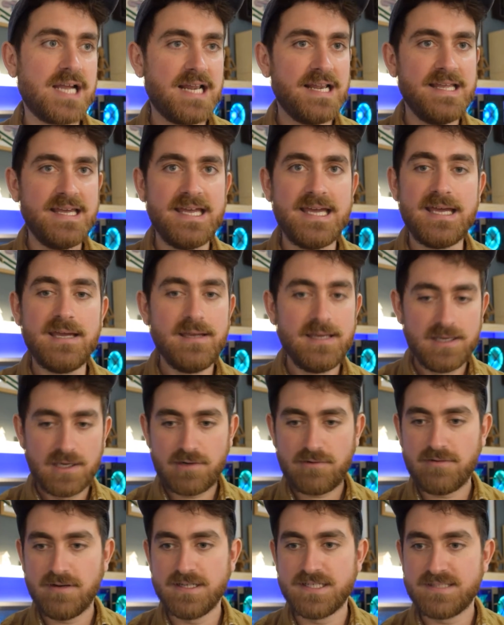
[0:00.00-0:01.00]
clear,
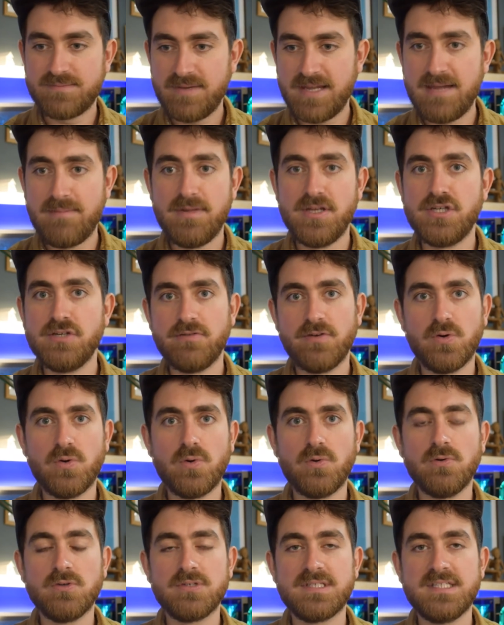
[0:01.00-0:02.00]
crisp image of a
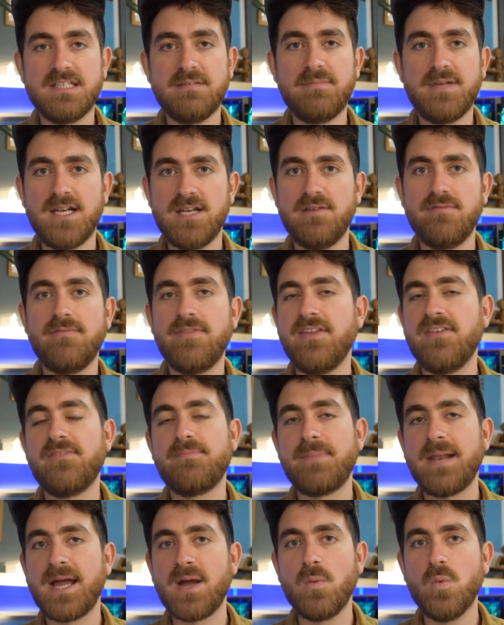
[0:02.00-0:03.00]
horse in the middle of this
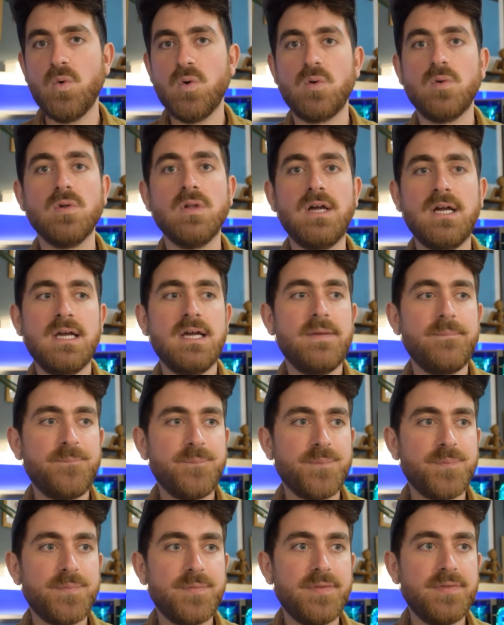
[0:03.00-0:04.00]
blank wall.
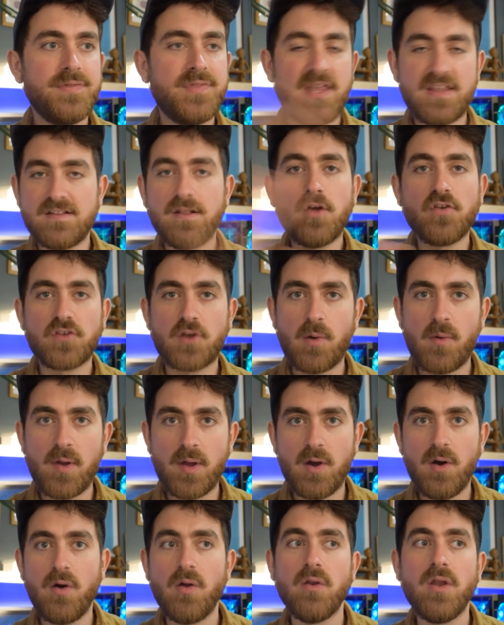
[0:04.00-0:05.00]
There's lots
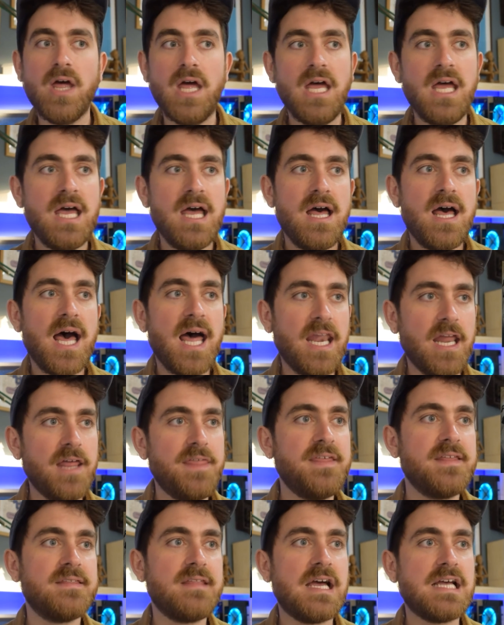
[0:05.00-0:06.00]
going on. And I
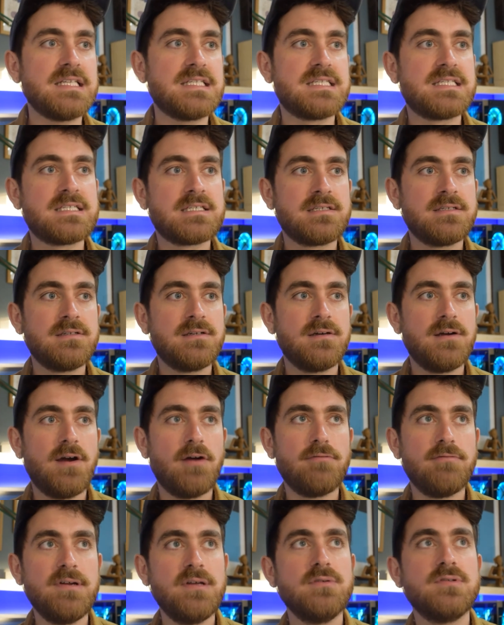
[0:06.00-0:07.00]
think that's
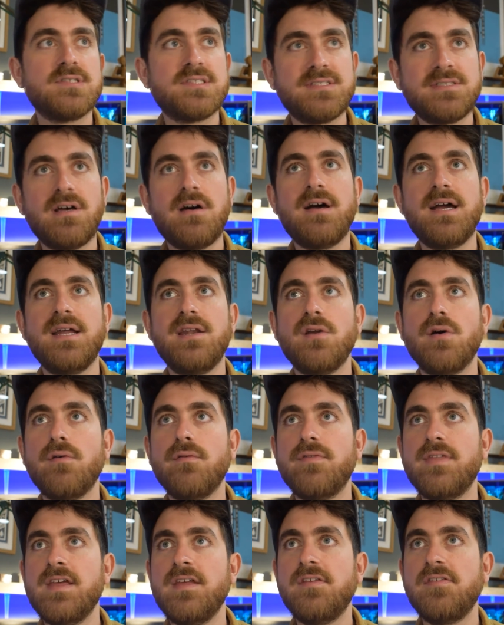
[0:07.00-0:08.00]
a real sign
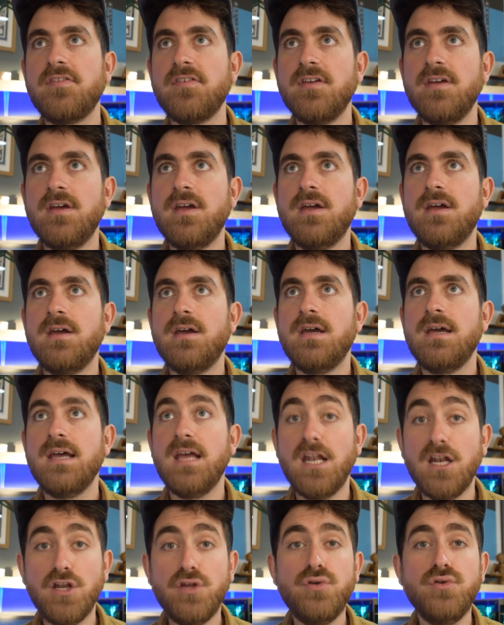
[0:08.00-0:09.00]
of this
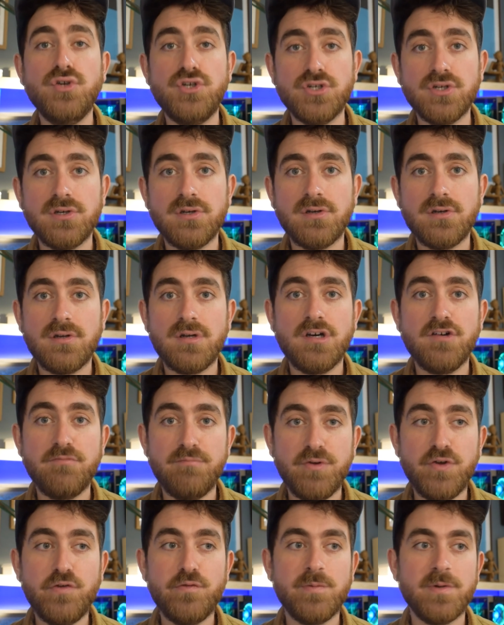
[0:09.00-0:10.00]
illusion of
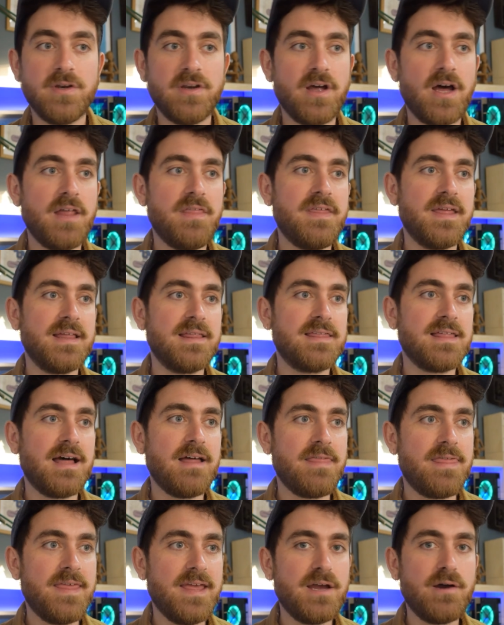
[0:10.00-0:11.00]
movement. I think
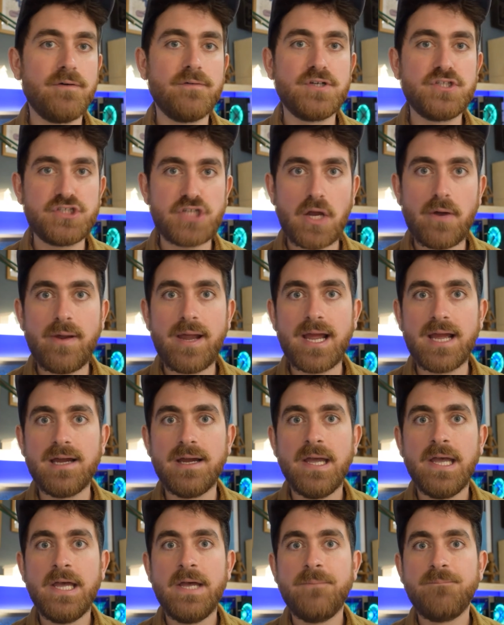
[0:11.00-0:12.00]
that thing of showing
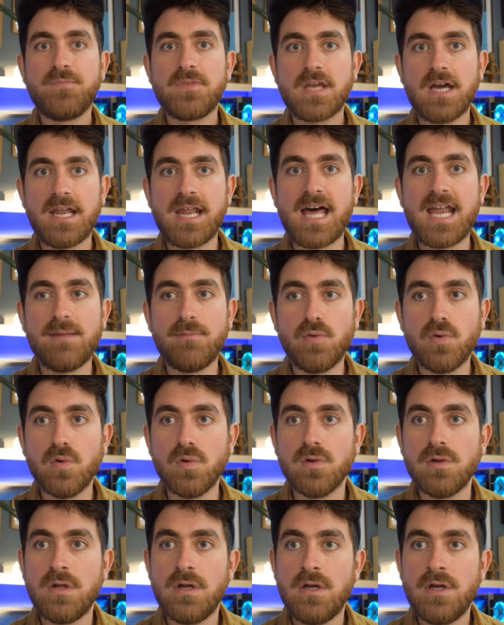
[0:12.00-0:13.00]
an
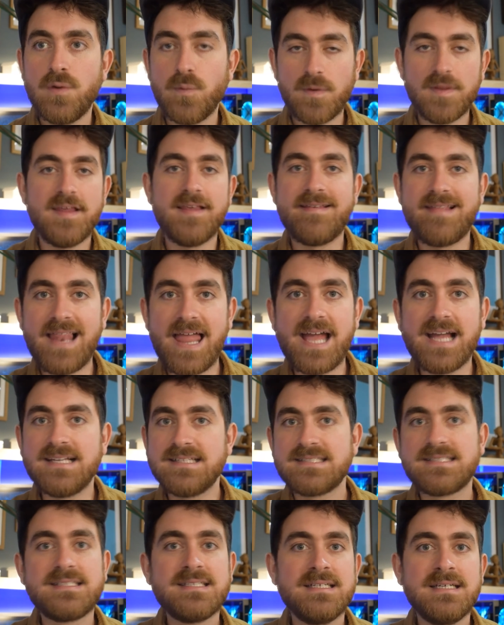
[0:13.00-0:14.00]
animal with its
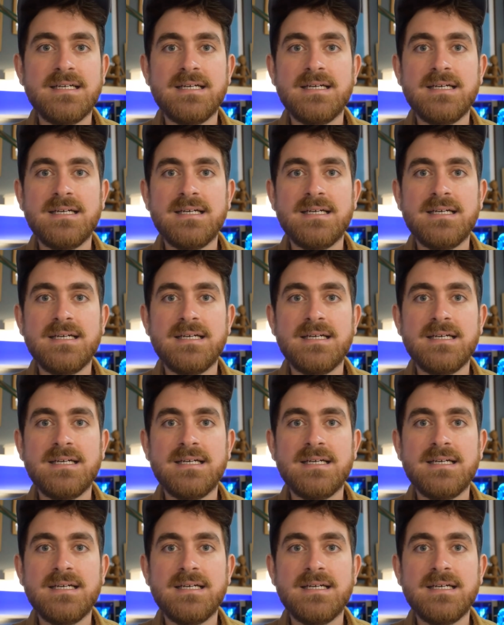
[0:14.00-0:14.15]
legs